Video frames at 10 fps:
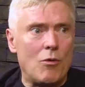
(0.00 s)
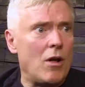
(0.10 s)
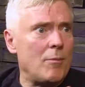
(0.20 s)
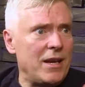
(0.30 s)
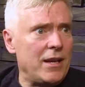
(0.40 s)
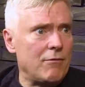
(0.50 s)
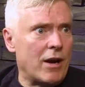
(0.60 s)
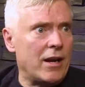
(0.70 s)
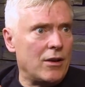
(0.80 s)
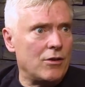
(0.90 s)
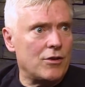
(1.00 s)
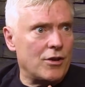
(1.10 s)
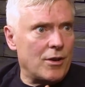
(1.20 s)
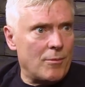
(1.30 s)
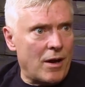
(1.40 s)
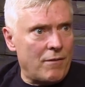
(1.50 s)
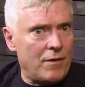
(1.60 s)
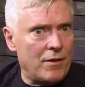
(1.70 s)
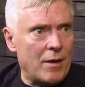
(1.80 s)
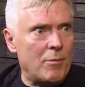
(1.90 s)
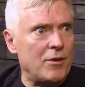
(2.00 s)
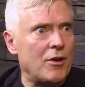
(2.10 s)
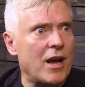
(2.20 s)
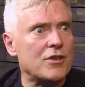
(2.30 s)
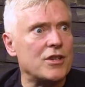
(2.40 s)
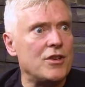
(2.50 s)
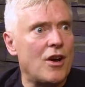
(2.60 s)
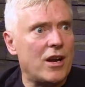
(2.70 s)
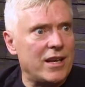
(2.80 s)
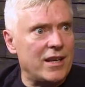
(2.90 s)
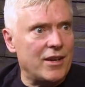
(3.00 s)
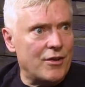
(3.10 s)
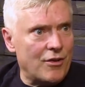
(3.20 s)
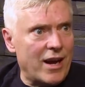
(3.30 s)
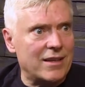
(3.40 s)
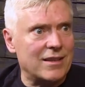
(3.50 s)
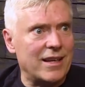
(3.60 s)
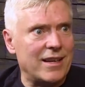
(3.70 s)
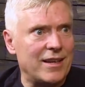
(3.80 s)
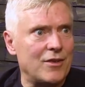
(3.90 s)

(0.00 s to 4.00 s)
well, I'm eating right, I look good, I feel that, but you're actually not eating correctly,